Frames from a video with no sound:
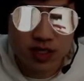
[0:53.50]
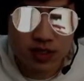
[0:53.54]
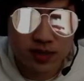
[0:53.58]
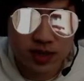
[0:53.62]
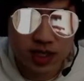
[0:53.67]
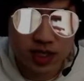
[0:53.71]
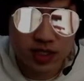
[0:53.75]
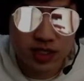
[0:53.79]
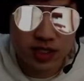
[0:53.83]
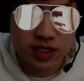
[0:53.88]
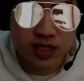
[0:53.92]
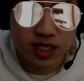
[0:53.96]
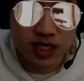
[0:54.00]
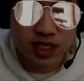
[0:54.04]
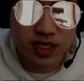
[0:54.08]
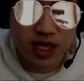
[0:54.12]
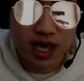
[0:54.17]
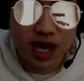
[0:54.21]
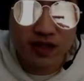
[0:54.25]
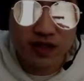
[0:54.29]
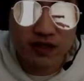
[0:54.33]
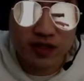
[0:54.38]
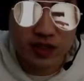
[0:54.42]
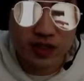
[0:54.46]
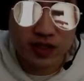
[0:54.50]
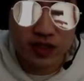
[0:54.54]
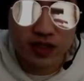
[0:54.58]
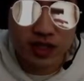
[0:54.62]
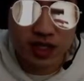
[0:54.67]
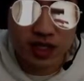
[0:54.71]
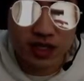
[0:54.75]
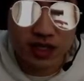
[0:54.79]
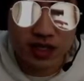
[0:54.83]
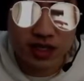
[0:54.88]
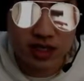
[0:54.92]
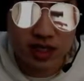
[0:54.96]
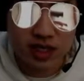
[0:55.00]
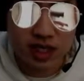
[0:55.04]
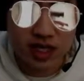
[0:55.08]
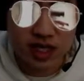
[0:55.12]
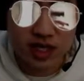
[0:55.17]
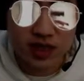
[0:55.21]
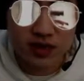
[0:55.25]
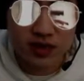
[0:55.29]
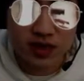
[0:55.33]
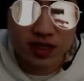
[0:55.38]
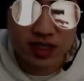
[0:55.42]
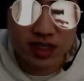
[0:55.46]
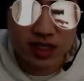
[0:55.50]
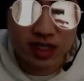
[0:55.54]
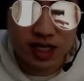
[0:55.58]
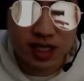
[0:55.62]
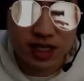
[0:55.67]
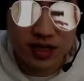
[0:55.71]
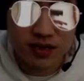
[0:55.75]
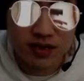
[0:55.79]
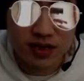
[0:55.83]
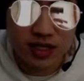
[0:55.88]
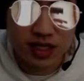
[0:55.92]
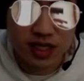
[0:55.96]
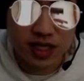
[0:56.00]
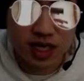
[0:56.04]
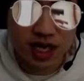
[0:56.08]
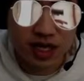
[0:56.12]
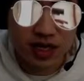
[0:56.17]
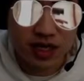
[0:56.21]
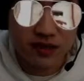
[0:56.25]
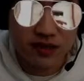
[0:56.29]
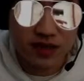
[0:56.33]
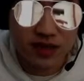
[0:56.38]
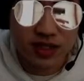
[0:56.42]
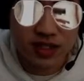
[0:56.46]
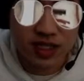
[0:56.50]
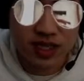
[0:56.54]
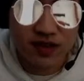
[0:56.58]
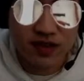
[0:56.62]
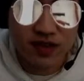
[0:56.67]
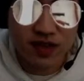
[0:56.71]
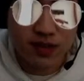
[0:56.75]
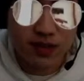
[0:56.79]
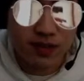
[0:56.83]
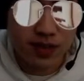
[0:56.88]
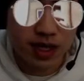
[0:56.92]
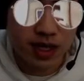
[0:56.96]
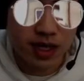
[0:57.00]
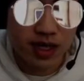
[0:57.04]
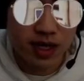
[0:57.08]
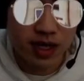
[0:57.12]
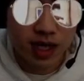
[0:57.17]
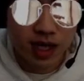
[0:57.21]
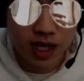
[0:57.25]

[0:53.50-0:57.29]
especially after you get the increased AoE at level 7. But